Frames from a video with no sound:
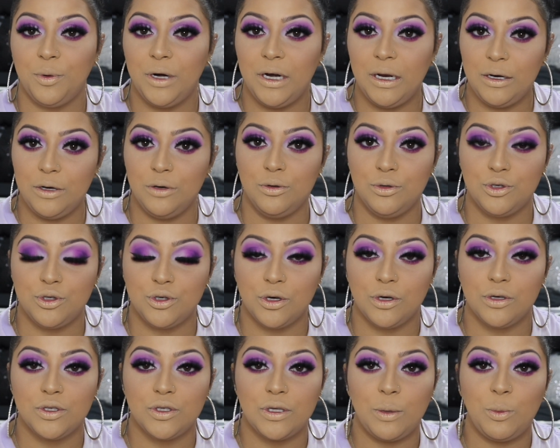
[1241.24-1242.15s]
pretty
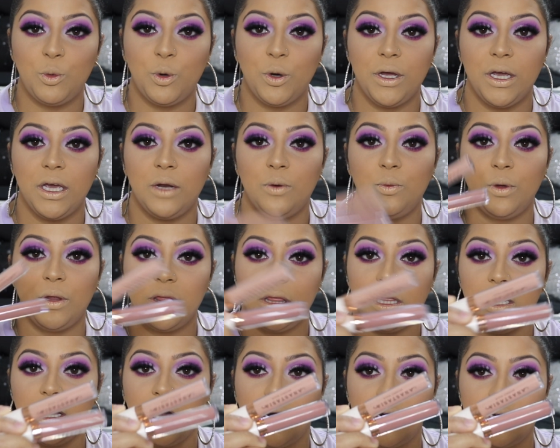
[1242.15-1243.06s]
neutral, so I'm going in with
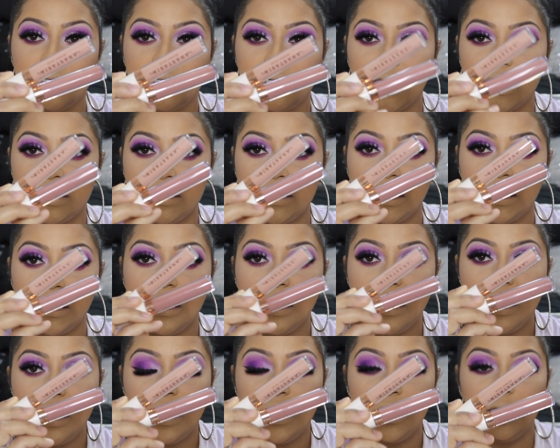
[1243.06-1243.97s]
the Anastasia
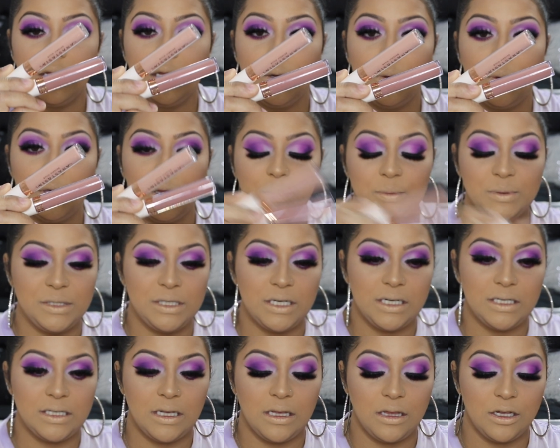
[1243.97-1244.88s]
liquid
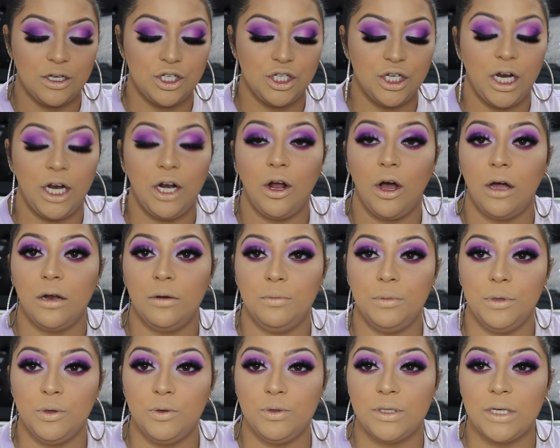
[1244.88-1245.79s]
lipsticks in the shade On
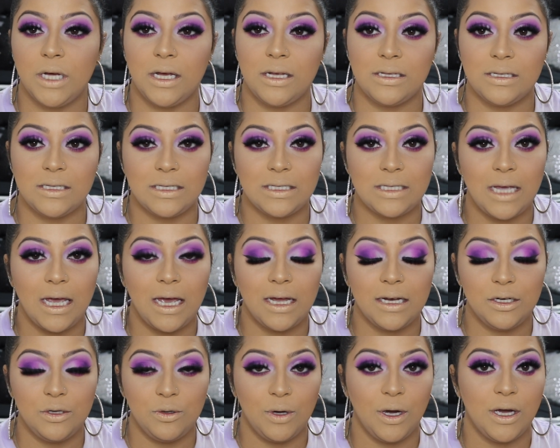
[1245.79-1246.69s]
Mute and
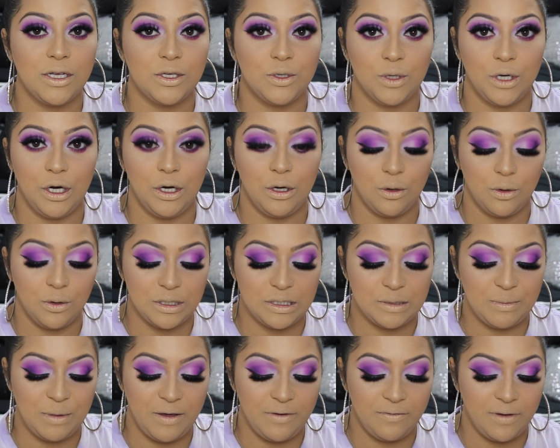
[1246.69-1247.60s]
Sand. You guys already know
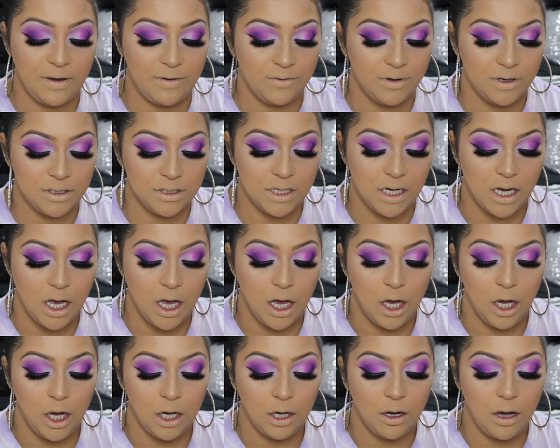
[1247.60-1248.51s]
it's my favorite
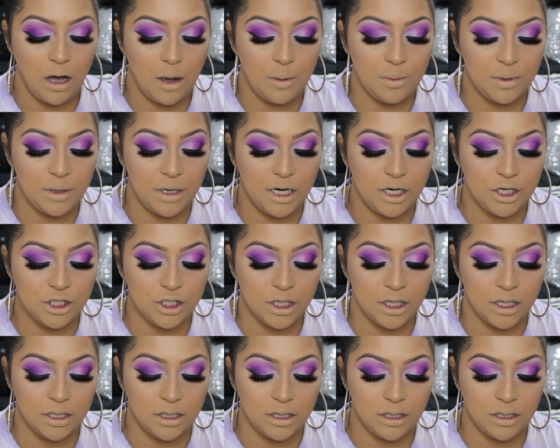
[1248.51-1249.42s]

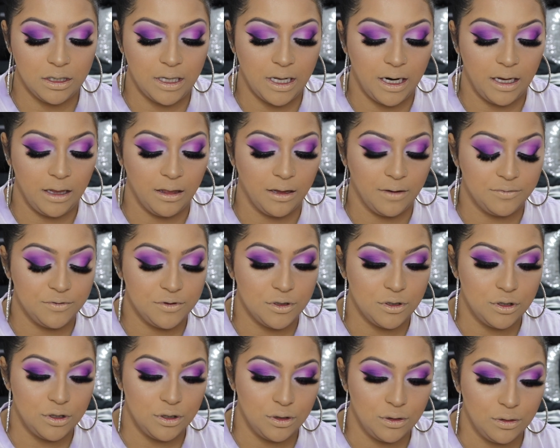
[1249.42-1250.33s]
combination that I love
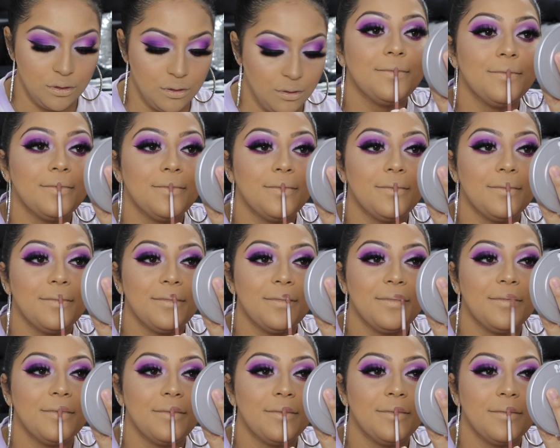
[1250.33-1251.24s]
to do. So I'm going to
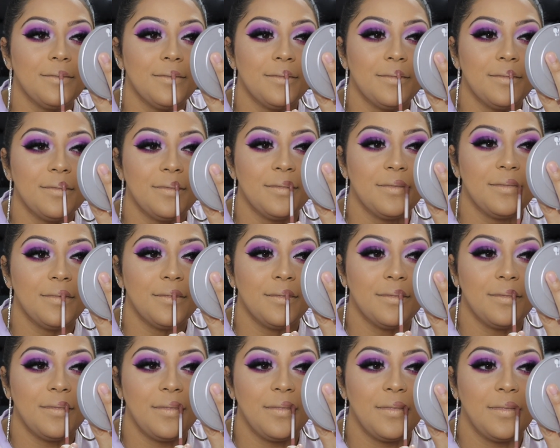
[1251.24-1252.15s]
go ahead and outline
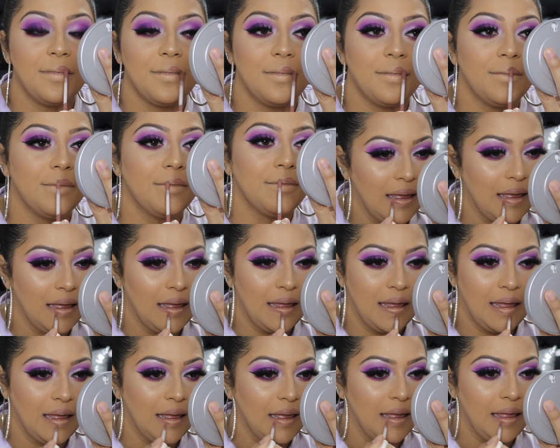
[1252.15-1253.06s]
first
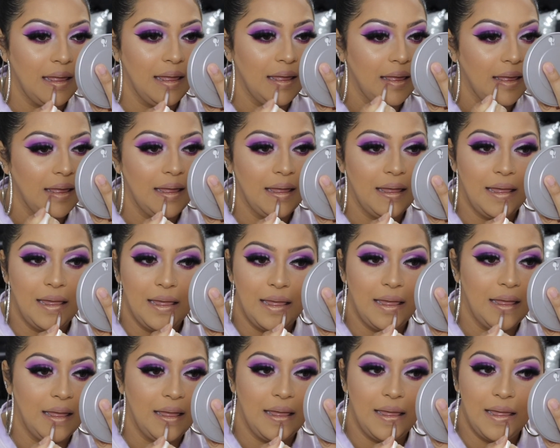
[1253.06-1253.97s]
with On
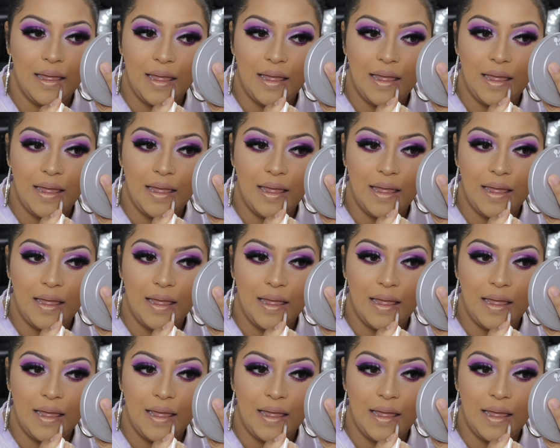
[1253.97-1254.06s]
Mute